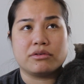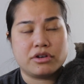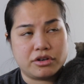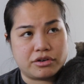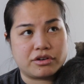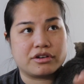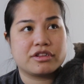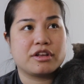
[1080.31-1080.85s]

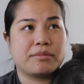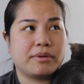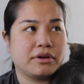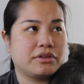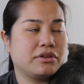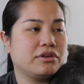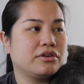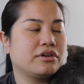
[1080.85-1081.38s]
neutered they're
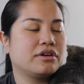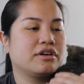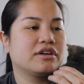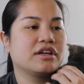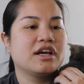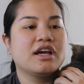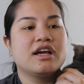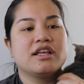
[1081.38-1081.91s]
both
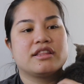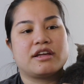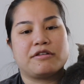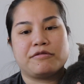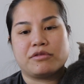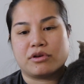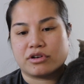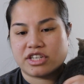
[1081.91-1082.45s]
neutered
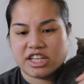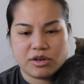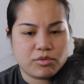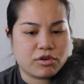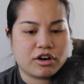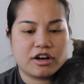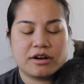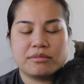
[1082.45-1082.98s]
they're, they're
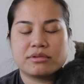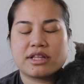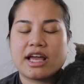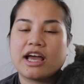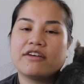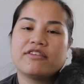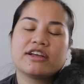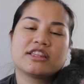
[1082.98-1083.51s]
dewormed they
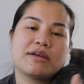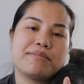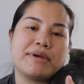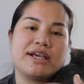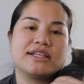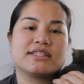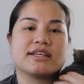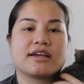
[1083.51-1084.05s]
have like the
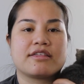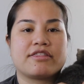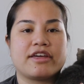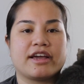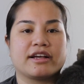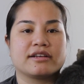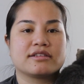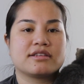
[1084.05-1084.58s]
basic
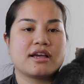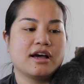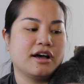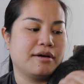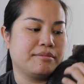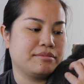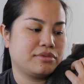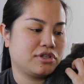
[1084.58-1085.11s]
things
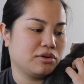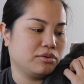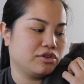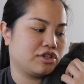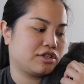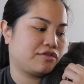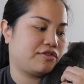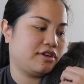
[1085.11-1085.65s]
um, so we'll
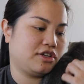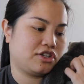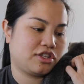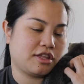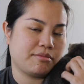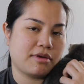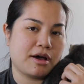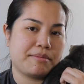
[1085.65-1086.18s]
just finish
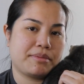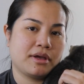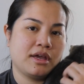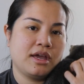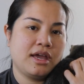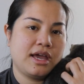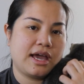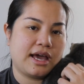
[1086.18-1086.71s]
them up
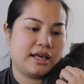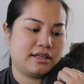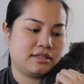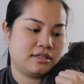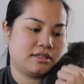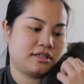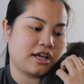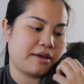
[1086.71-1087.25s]

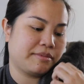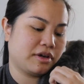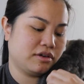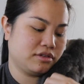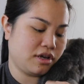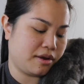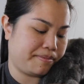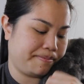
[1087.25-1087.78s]
as time
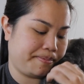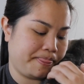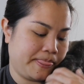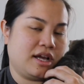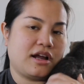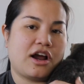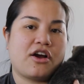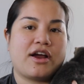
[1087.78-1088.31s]
goes on.
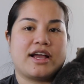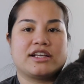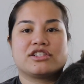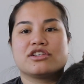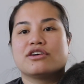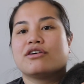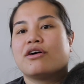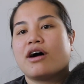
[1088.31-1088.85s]
All right,
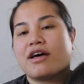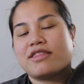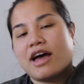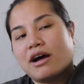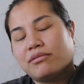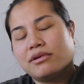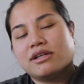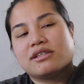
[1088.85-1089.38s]
so
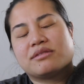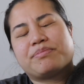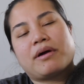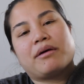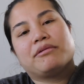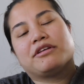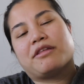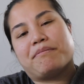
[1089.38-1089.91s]
that was
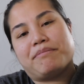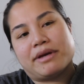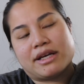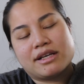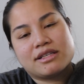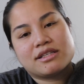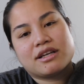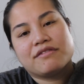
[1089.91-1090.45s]
probably the
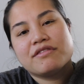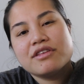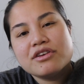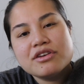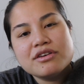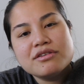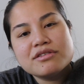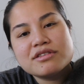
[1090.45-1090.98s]
biggest of the
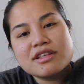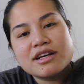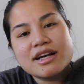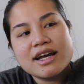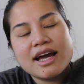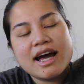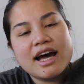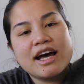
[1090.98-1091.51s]
news that
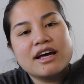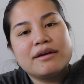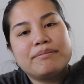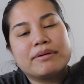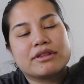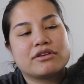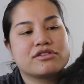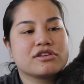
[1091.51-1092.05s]
I had,
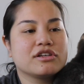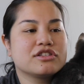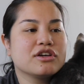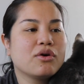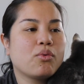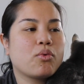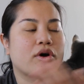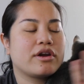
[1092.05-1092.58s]
but there's
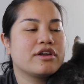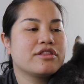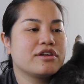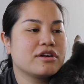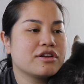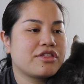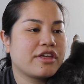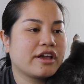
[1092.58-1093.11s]
also one
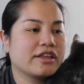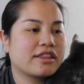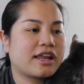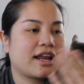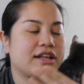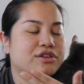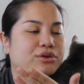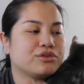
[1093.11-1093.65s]
other thing
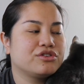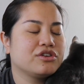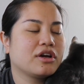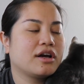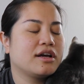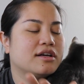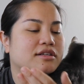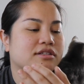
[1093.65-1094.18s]
that I told you
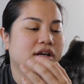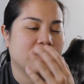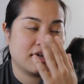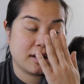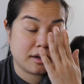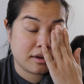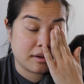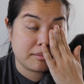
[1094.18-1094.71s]
guys
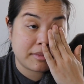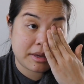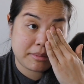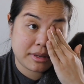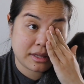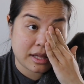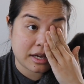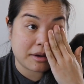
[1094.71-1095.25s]
uh,
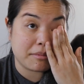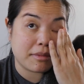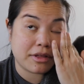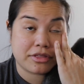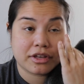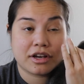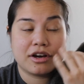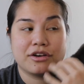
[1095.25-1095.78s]
maybe like a
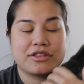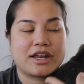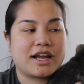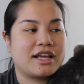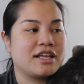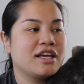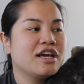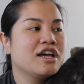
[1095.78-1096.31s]
month ago that
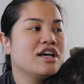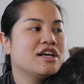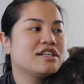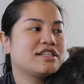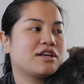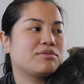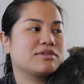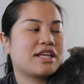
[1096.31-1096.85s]
I
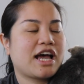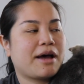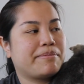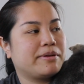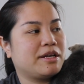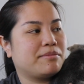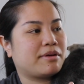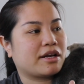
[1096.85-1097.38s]
said was
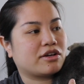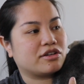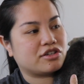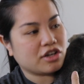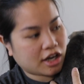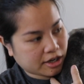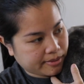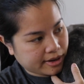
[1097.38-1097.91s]
happening, but I couldn't
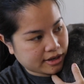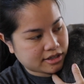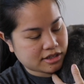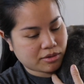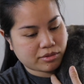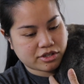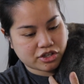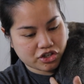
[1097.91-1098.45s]
talk about it because
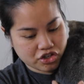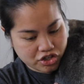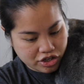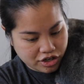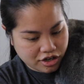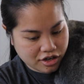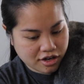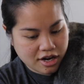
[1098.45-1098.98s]
I wasn't
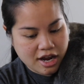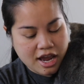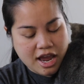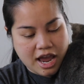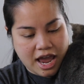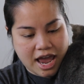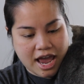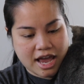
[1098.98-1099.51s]
sure.
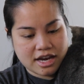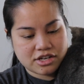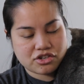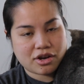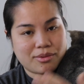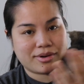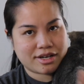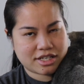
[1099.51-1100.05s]
And
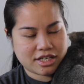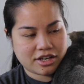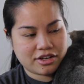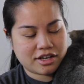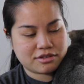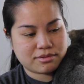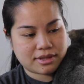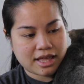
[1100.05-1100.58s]
so I wanted to tell you
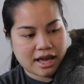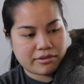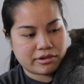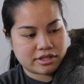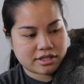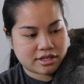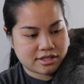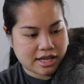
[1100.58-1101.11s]
guys what that
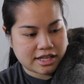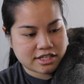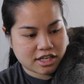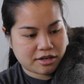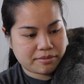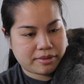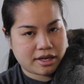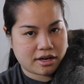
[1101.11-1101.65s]
was because that's
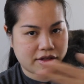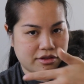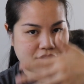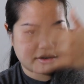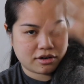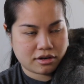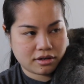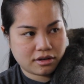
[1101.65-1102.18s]
going to be
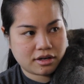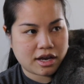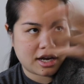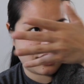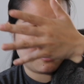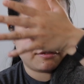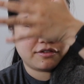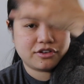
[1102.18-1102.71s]
another kind
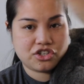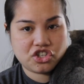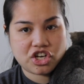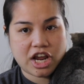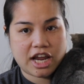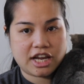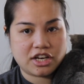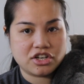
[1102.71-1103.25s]
of
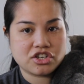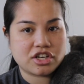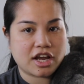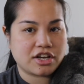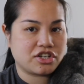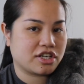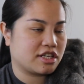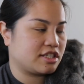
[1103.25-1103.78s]
change.
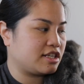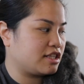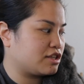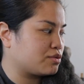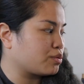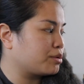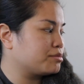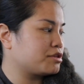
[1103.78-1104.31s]
As you can see,
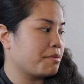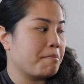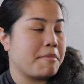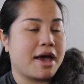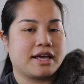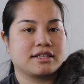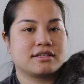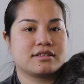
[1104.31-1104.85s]
this room's a
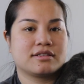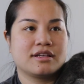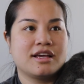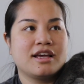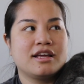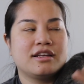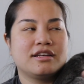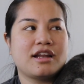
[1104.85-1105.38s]
mess.
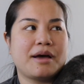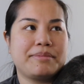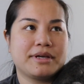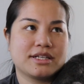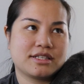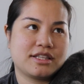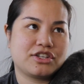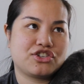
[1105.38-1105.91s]
Not
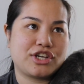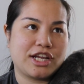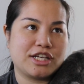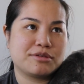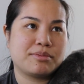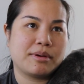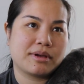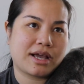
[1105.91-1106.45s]
because of this
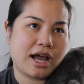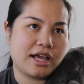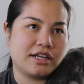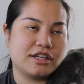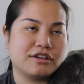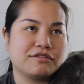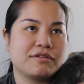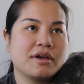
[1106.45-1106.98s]
change, but kind
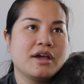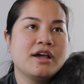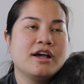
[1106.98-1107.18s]
of.